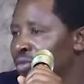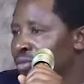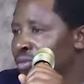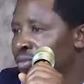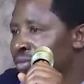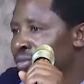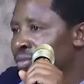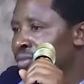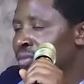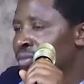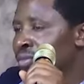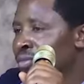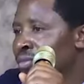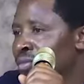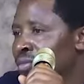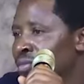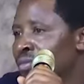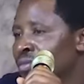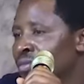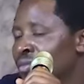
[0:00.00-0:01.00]

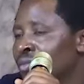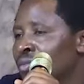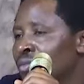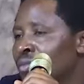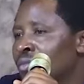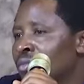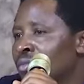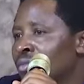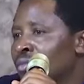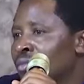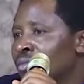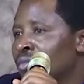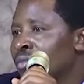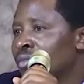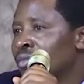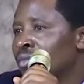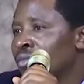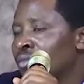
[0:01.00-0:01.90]
(silence)